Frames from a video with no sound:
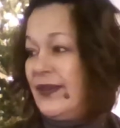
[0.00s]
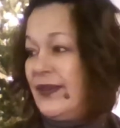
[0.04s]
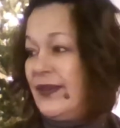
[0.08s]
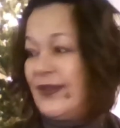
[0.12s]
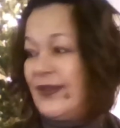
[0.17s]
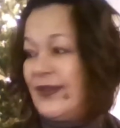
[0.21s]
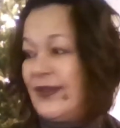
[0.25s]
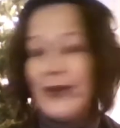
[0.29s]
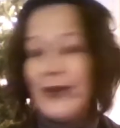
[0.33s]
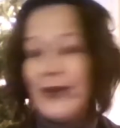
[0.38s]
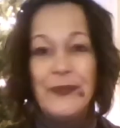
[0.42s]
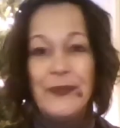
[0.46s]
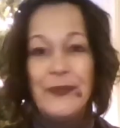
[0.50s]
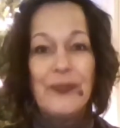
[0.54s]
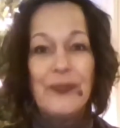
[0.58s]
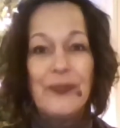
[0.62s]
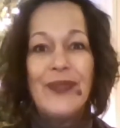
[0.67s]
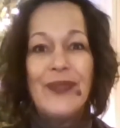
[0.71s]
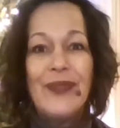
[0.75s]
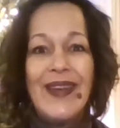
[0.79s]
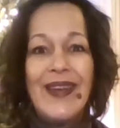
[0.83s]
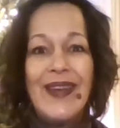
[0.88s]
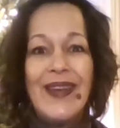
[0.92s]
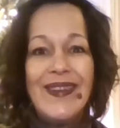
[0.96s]
So
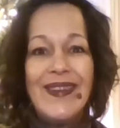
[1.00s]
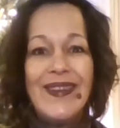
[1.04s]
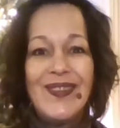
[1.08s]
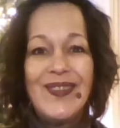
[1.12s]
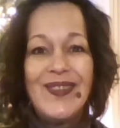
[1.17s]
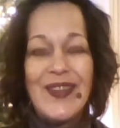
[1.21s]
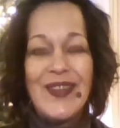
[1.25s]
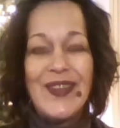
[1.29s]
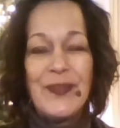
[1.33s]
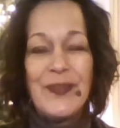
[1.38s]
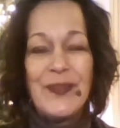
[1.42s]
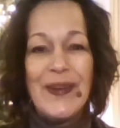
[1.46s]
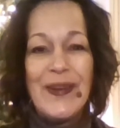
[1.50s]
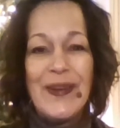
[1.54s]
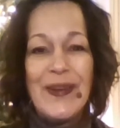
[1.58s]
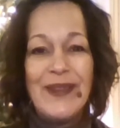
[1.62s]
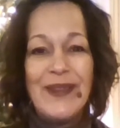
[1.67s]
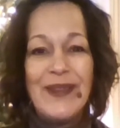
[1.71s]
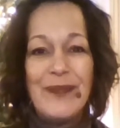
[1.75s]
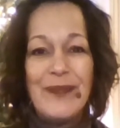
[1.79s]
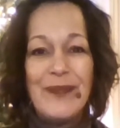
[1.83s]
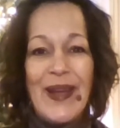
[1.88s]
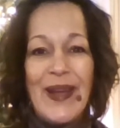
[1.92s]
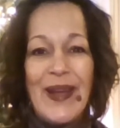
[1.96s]
that's
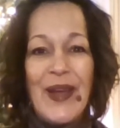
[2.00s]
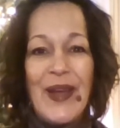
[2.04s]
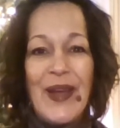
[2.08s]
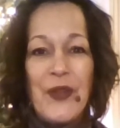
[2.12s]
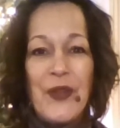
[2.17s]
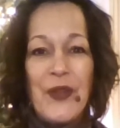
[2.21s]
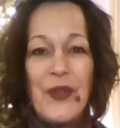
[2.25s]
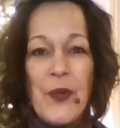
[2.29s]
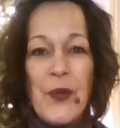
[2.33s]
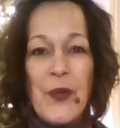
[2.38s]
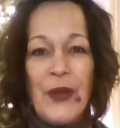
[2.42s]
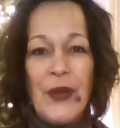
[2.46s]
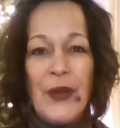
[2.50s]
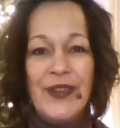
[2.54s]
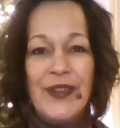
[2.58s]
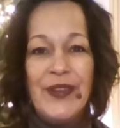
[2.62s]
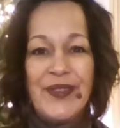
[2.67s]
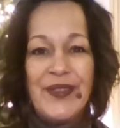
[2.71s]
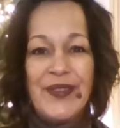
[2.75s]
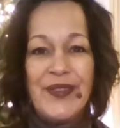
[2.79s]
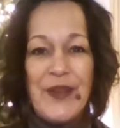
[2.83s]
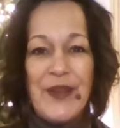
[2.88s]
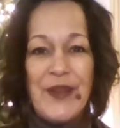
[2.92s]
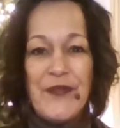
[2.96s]
my health and wellness
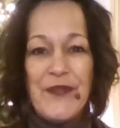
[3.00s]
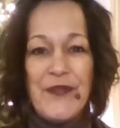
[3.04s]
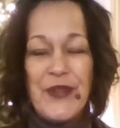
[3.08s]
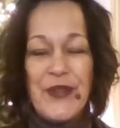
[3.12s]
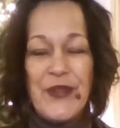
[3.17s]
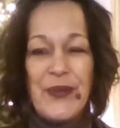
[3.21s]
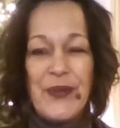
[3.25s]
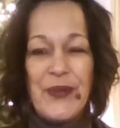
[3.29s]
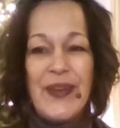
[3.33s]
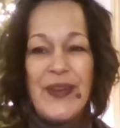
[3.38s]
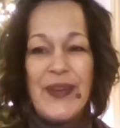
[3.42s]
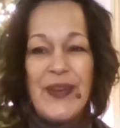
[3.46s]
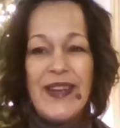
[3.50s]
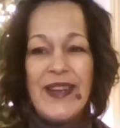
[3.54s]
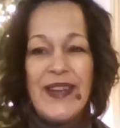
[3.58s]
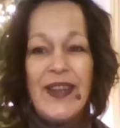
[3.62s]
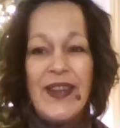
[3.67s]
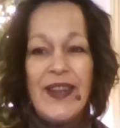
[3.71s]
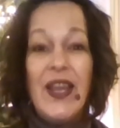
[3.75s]
tip for the week.